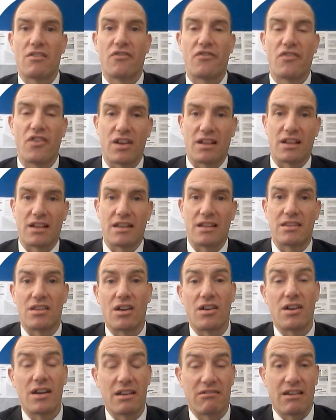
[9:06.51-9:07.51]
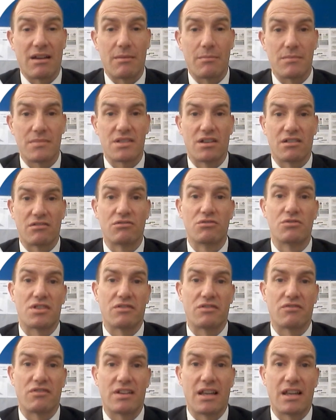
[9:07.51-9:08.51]
Finally, diagrams are
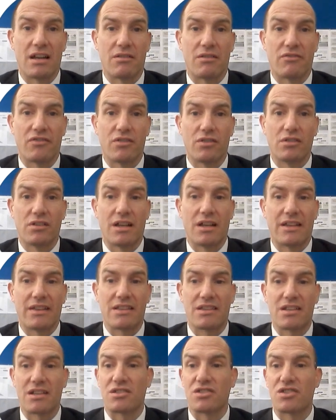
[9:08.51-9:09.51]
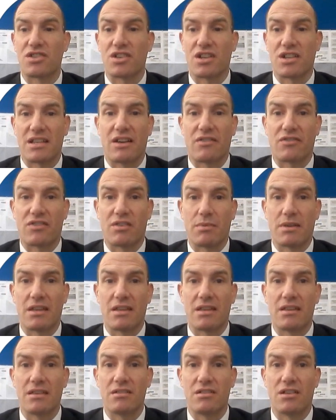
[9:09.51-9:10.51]
also really helpful, and that doesn't just have to
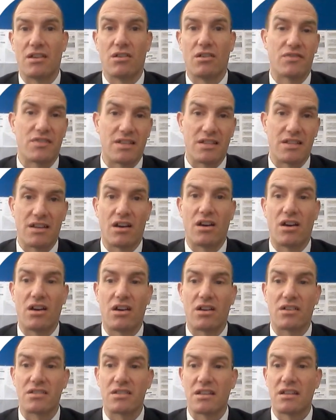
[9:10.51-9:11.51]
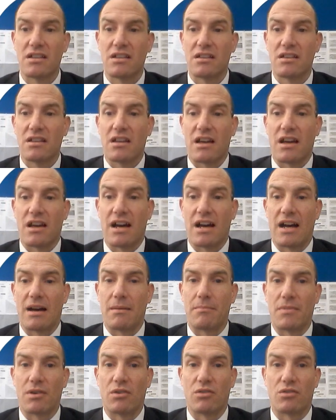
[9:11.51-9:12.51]
be, obviously in art
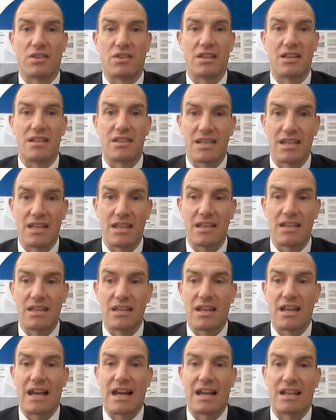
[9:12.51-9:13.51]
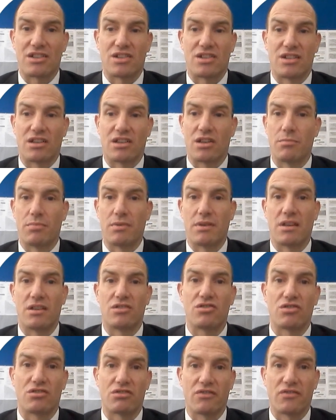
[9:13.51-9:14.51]
or DT. Actually, it could be
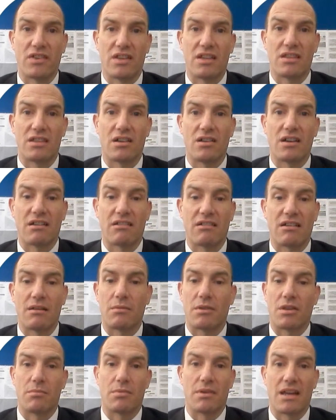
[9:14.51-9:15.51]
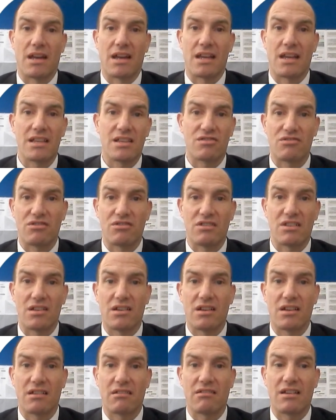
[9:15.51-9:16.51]
a geography diagram, it could be a history
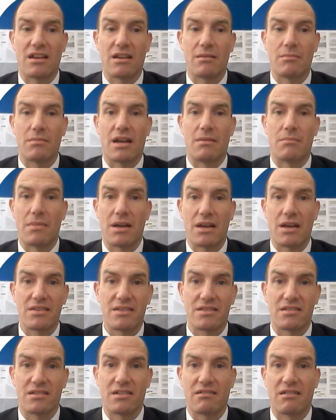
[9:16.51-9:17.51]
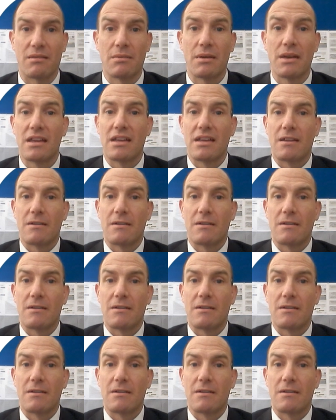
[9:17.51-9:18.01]
diagram, a maths diagram.